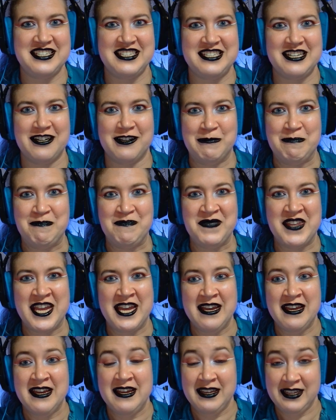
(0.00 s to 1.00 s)
So
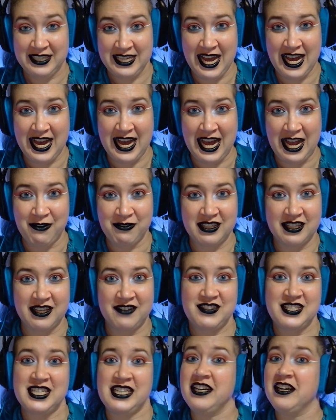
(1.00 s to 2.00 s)
yeah, I would love
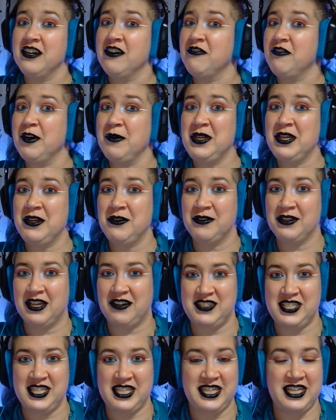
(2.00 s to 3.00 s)
to hear from you,
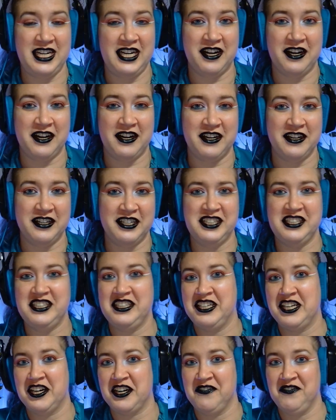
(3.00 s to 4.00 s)
love to hear
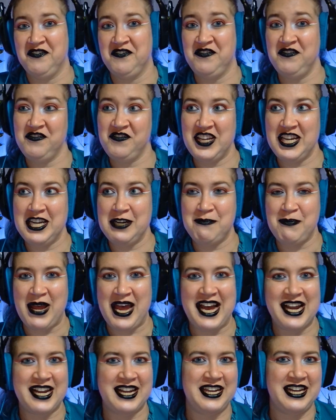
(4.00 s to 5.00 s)
your
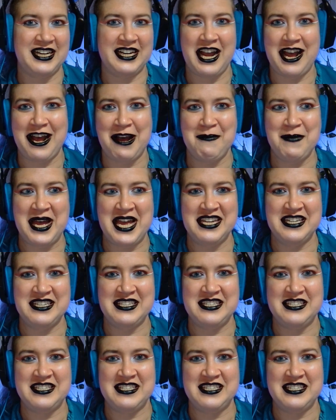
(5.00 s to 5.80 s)
feedback and comments.